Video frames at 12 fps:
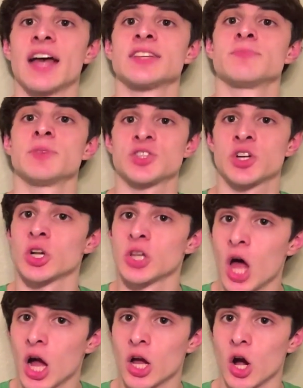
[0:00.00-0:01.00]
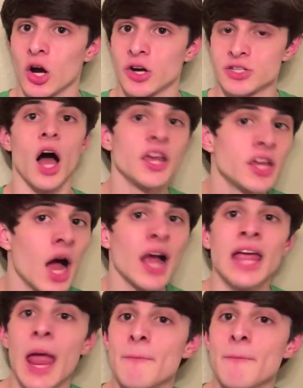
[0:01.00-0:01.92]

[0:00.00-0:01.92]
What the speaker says: as Mr. Lockhart, a young,